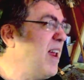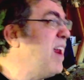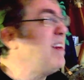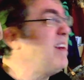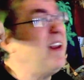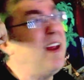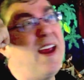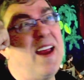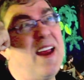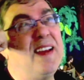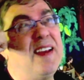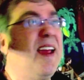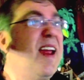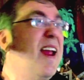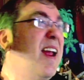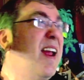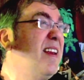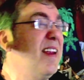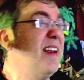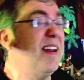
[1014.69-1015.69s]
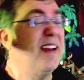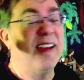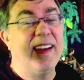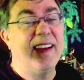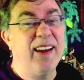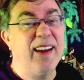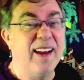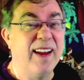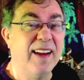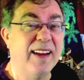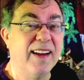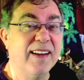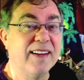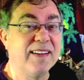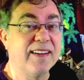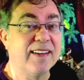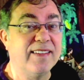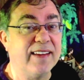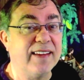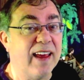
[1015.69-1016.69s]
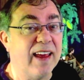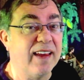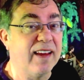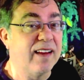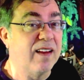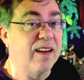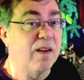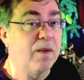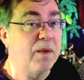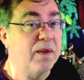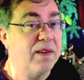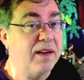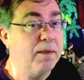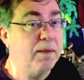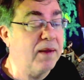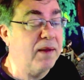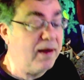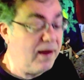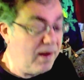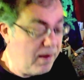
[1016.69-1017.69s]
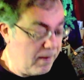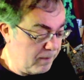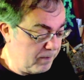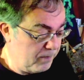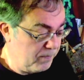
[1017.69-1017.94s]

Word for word: Because she can't get along with anybody.